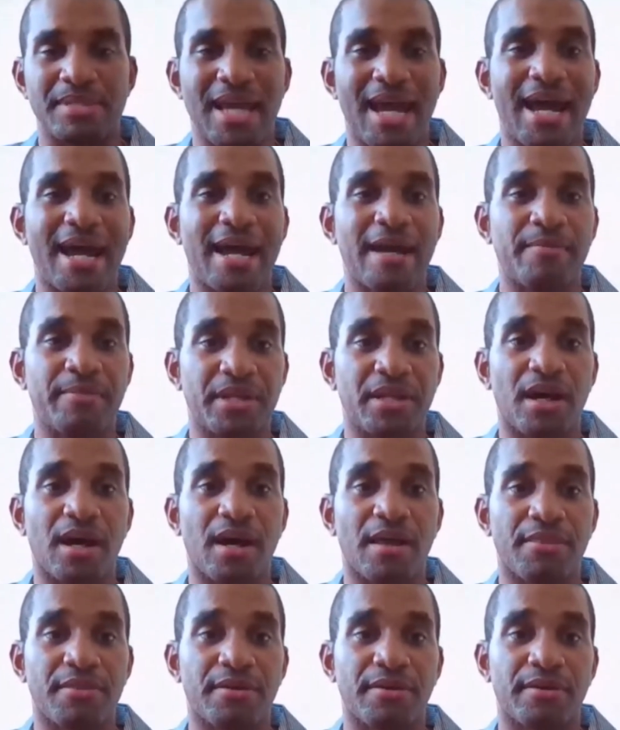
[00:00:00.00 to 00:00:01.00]
thyme and
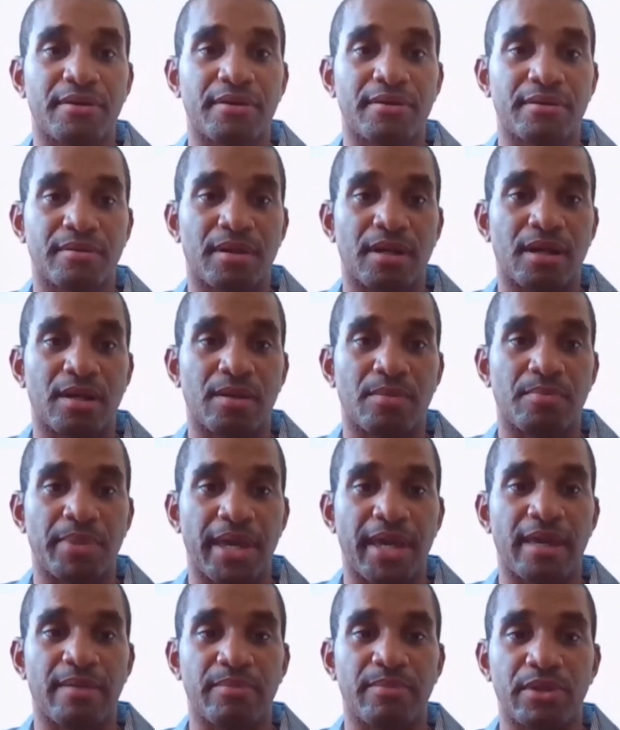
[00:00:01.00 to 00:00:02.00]
other
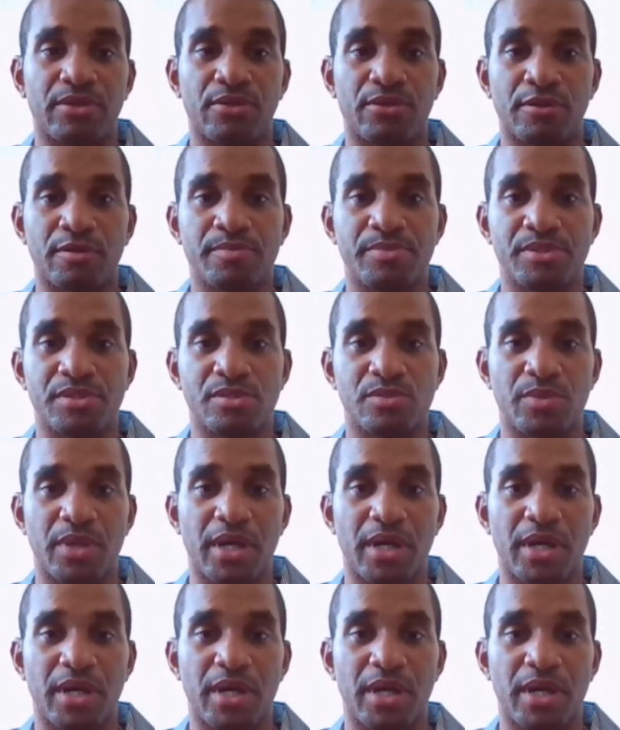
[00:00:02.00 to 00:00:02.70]
Bahamian herbs as